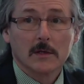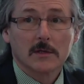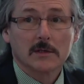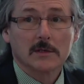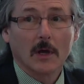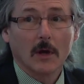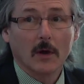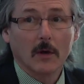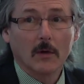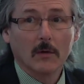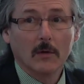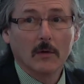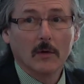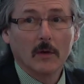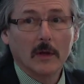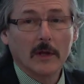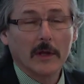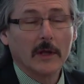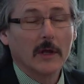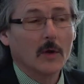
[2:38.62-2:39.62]

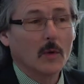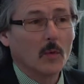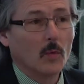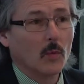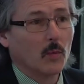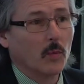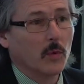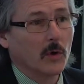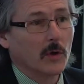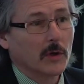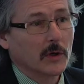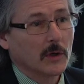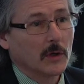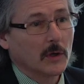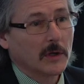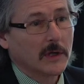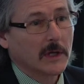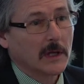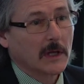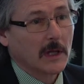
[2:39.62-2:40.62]
So we're going to
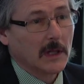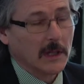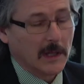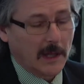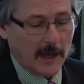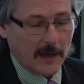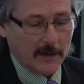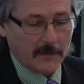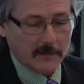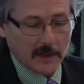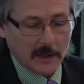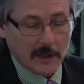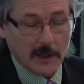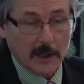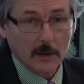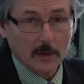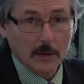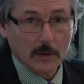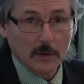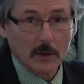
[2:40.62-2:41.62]
look at cleft, and
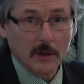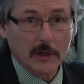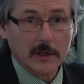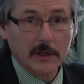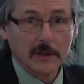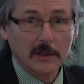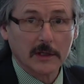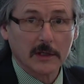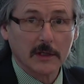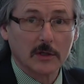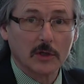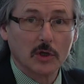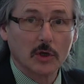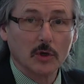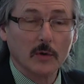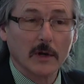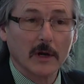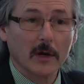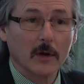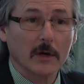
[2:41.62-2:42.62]
I'm going to look at the
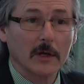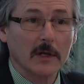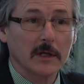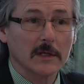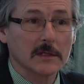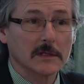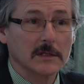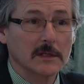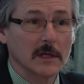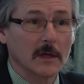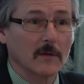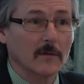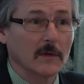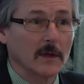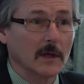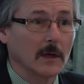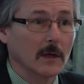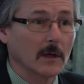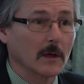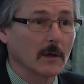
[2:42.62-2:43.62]
two areas of
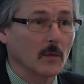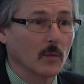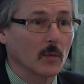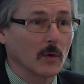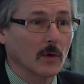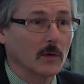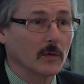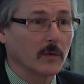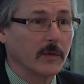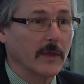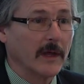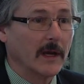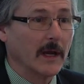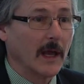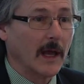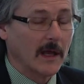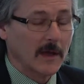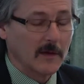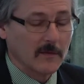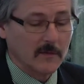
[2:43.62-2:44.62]
the world that
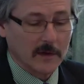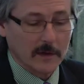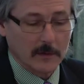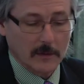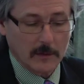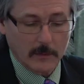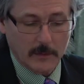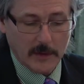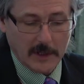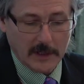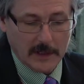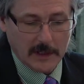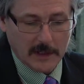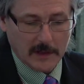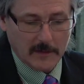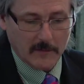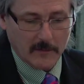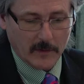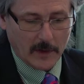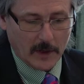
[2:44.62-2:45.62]
I've in, been
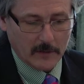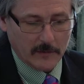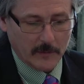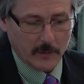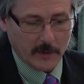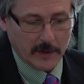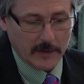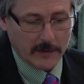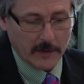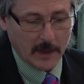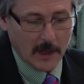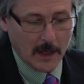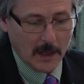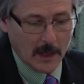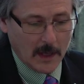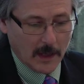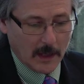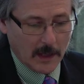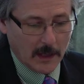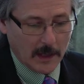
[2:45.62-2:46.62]
involved with
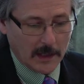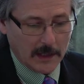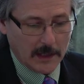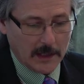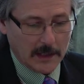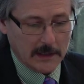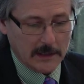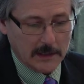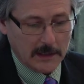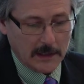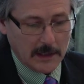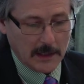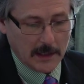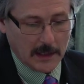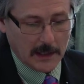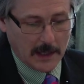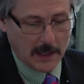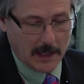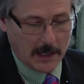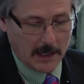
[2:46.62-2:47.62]
uh,
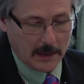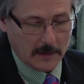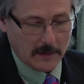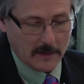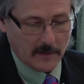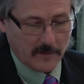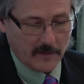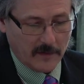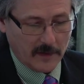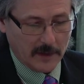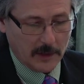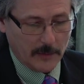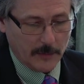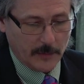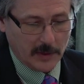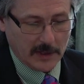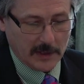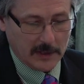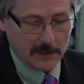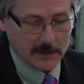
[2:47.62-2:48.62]
India and the
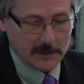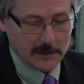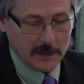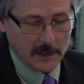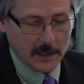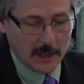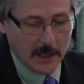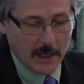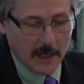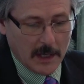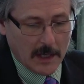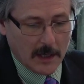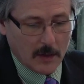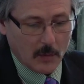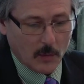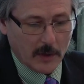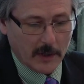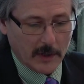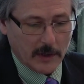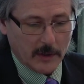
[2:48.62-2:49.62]
Philippines.
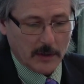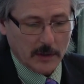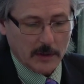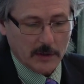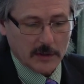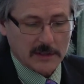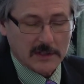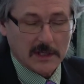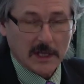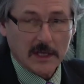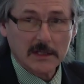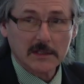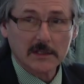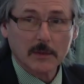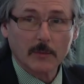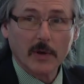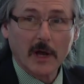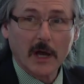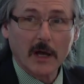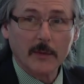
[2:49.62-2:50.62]
And what I'm going to do is take
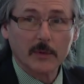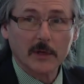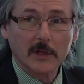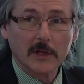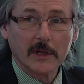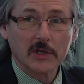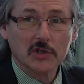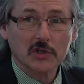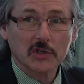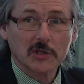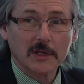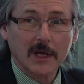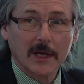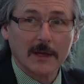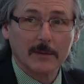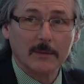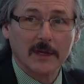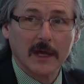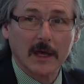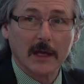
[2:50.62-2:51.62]
some population
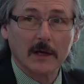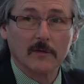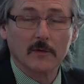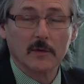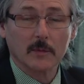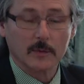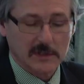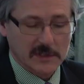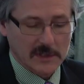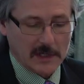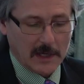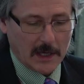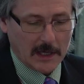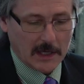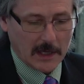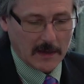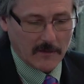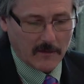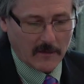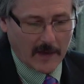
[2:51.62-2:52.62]
type data from
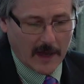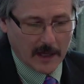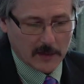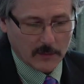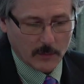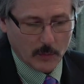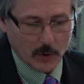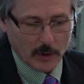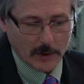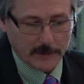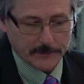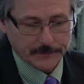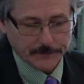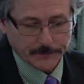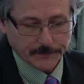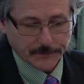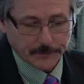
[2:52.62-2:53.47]
CIA fact book.